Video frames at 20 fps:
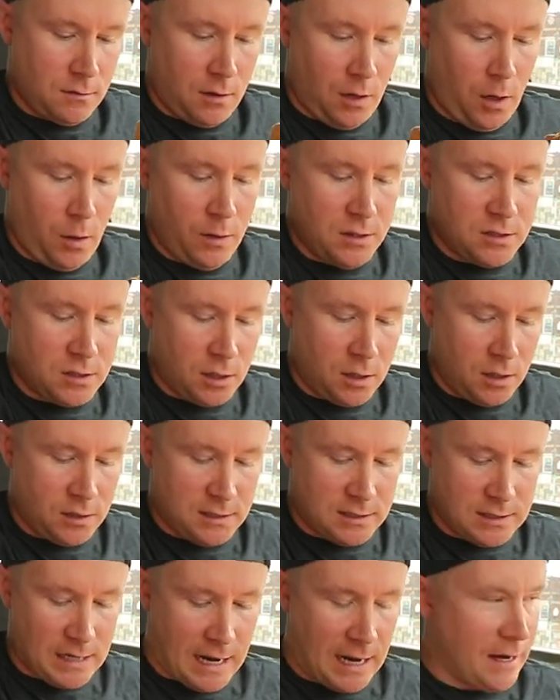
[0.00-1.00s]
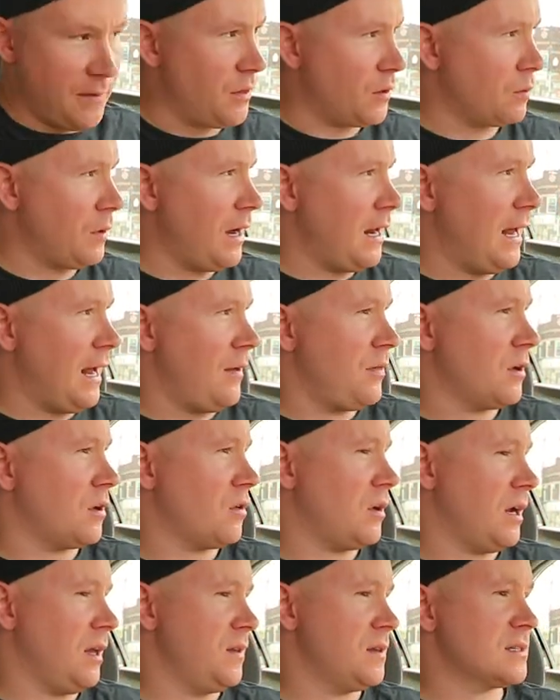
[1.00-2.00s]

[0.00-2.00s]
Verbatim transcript: always a good sign, the red and the green.